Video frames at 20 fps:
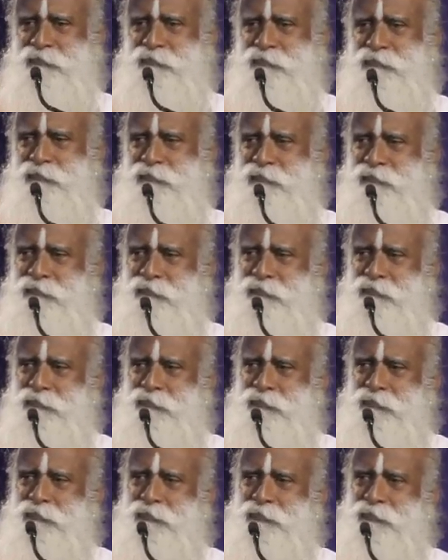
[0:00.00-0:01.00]

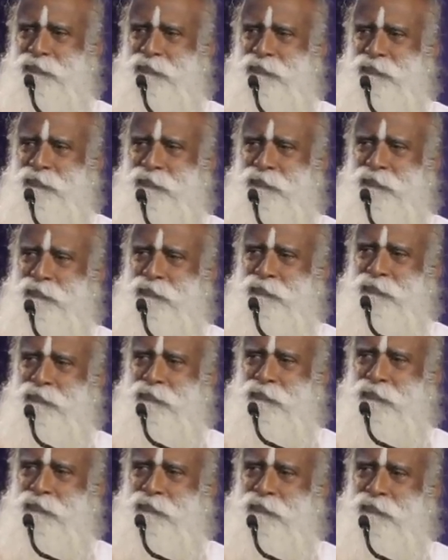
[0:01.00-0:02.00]

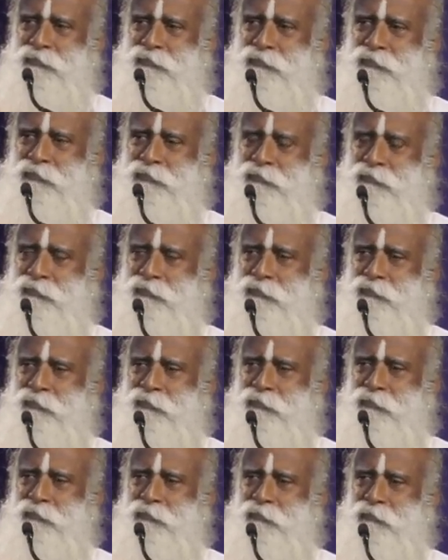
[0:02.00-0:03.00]

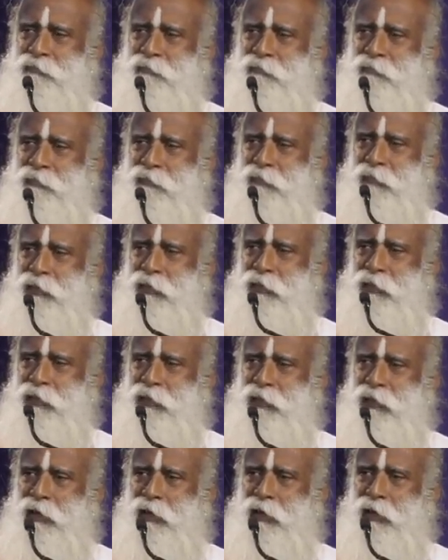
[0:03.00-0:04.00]

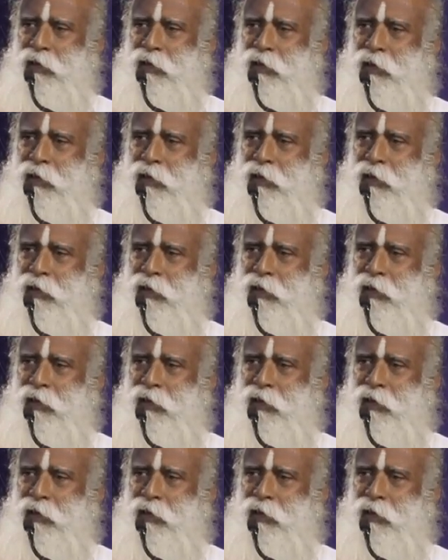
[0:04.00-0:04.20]
Nobody speaks.